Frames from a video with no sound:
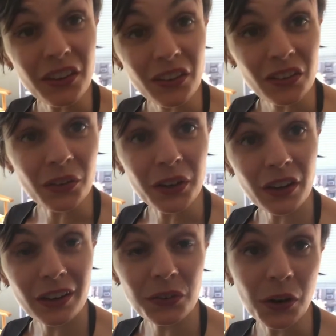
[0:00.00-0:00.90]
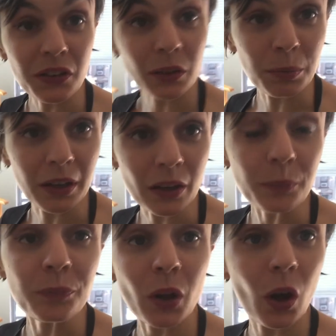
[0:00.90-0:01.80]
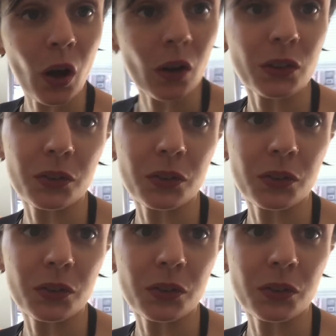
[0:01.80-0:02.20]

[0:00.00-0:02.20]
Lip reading: So our quiche recipe calls